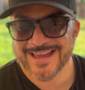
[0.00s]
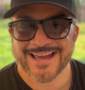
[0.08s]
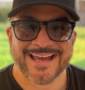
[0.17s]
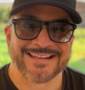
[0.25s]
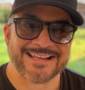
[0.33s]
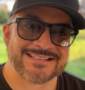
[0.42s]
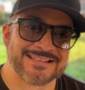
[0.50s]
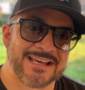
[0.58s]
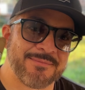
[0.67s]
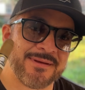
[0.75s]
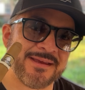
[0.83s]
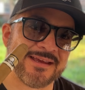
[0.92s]
and they
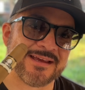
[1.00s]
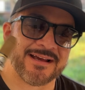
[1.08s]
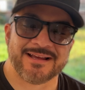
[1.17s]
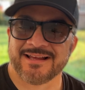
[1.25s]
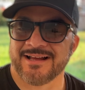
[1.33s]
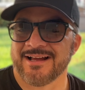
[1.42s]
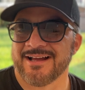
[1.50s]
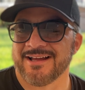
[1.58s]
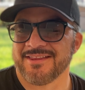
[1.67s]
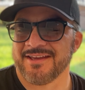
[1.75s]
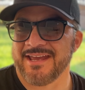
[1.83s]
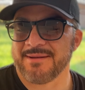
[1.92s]
sent me
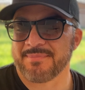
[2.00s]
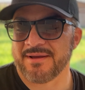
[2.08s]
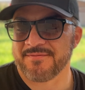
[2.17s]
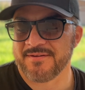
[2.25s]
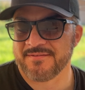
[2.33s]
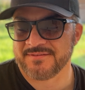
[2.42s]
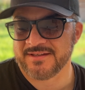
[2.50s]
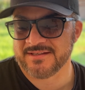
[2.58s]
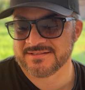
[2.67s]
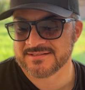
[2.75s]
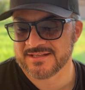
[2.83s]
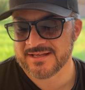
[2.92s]
uh, the eight by
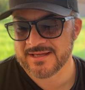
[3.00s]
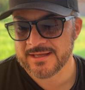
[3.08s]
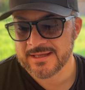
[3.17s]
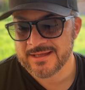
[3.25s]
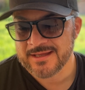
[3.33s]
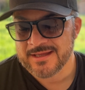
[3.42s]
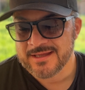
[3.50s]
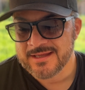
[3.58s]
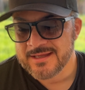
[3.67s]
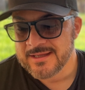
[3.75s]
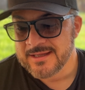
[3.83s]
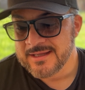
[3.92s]
fifties.
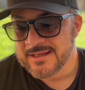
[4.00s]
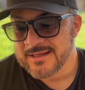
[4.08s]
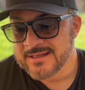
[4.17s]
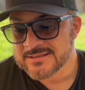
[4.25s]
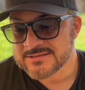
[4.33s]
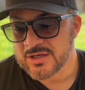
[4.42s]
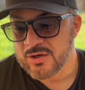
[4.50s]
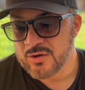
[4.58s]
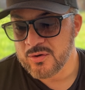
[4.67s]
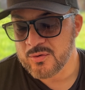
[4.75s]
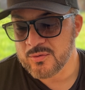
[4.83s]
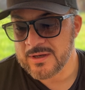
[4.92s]

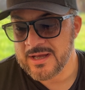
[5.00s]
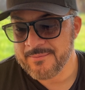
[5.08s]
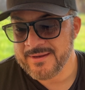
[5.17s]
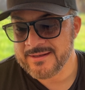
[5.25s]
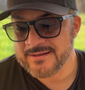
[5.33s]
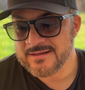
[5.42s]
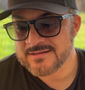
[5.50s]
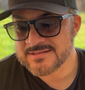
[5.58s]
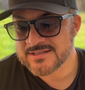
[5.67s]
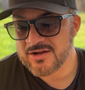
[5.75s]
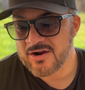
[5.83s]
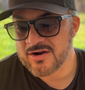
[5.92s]
So, I mean, these
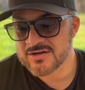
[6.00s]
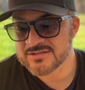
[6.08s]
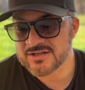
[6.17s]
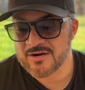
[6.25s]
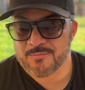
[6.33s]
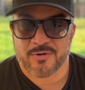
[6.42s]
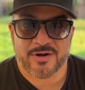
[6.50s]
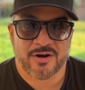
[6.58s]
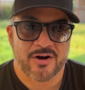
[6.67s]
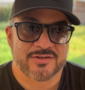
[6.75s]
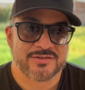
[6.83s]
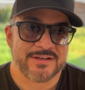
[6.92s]
cigars are pretty
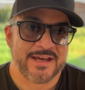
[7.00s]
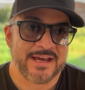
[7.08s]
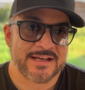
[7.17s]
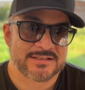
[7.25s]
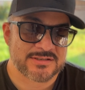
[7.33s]
hard to get,